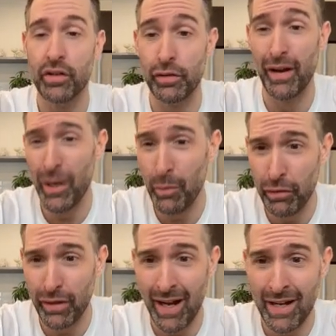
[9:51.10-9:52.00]
So anyway,
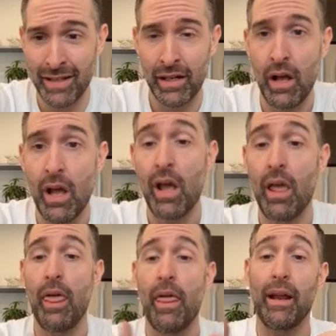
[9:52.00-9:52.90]
you guys,
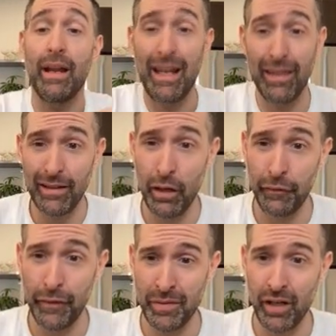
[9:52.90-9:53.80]
in the
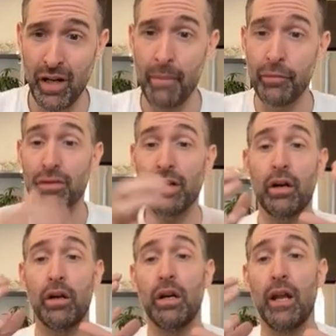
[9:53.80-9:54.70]
nanoflips.com
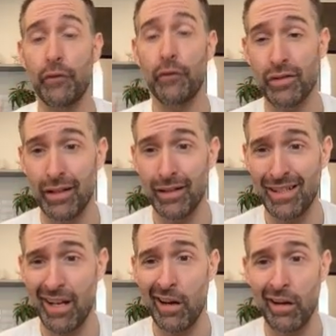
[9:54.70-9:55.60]
newsletter, if you're seeing this
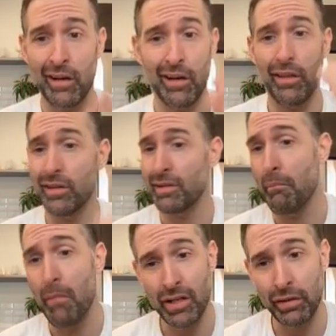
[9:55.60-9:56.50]
there, there's a
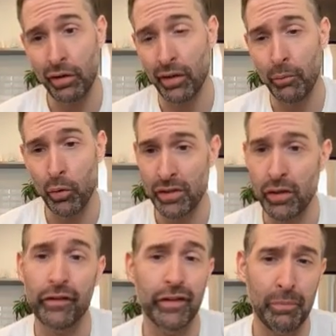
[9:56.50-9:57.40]
much longer, more
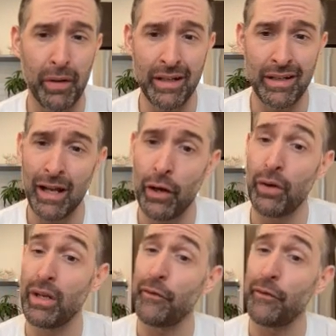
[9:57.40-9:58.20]
exhaustive breakdown.